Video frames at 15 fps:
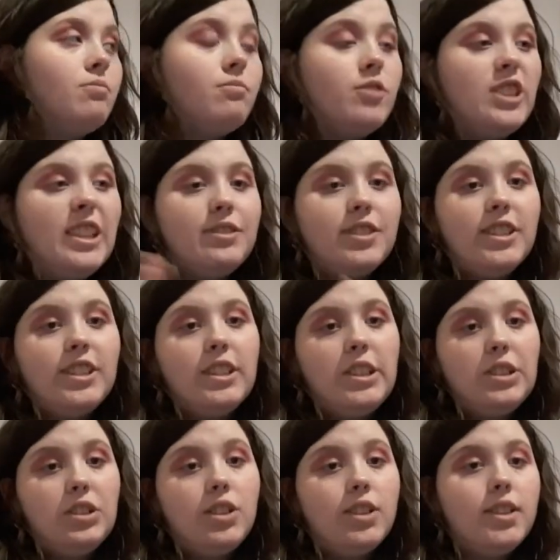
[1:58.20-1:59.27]
Jeffery
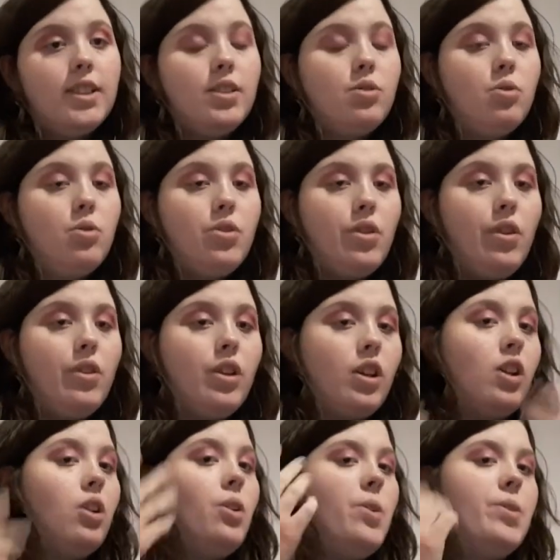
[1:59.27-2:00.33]
Star's closet tours on the
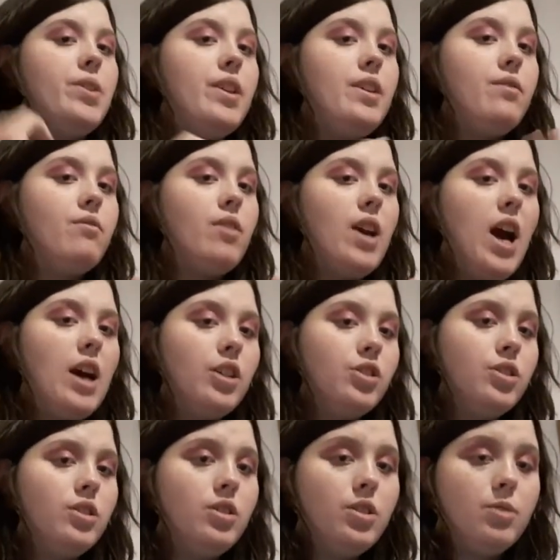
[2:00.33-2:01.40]
closet
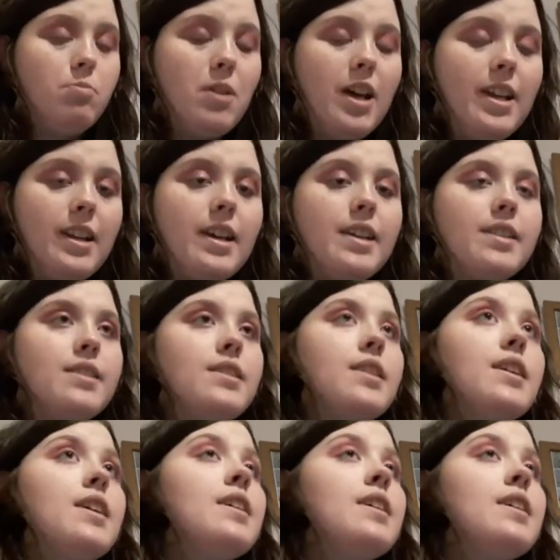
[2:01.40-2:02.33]
reactions playlist.